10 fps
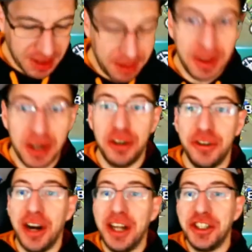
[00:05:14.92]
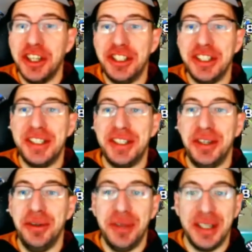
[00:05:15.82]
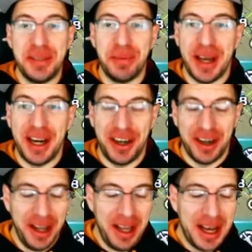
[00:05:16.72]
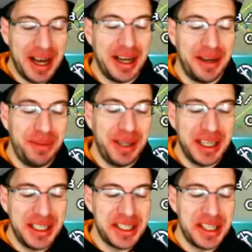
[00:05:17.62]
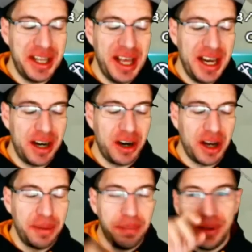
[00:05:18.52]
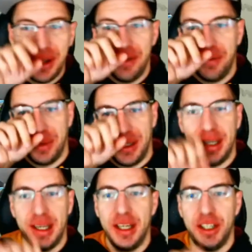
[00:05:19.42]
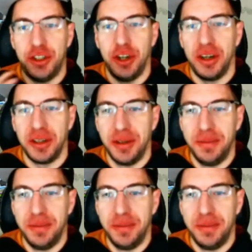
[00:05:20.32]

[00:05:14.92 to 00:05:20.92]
But congratulations to this player because they are unbelievably strong.